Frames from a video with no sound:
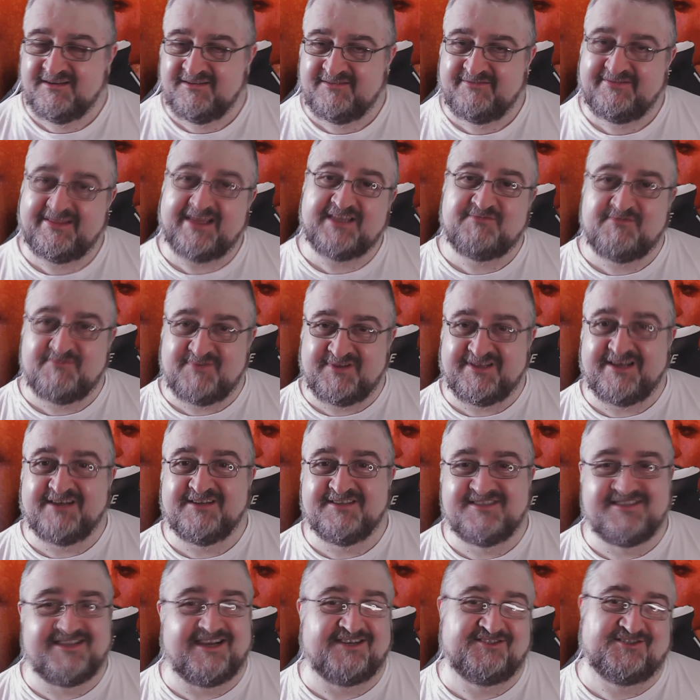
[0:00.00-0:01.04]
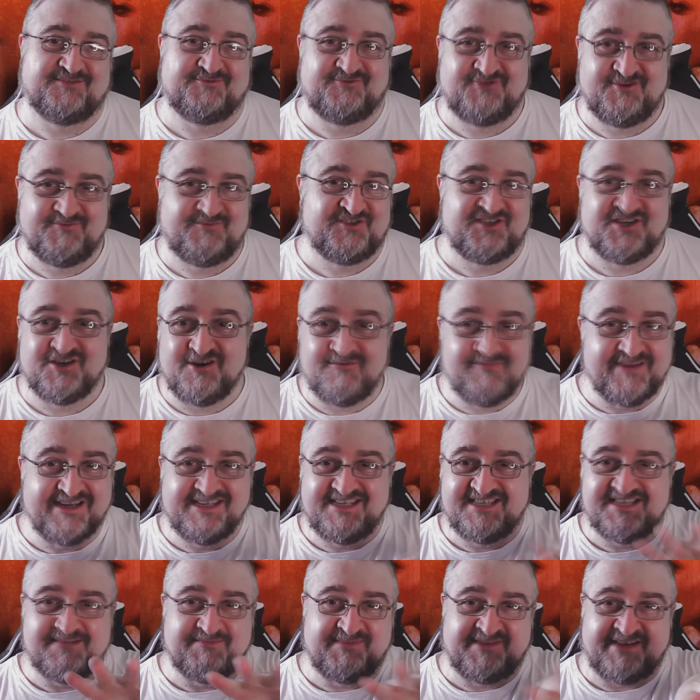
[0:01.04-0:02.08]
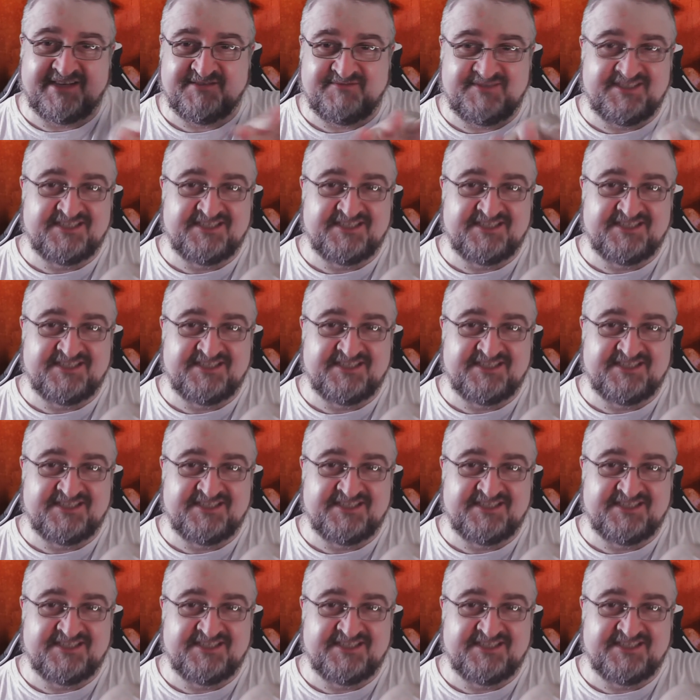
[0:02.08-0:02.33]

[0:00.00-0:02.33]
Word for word: That's what we learn in Starship Troopers. You're not meant to sympathize with these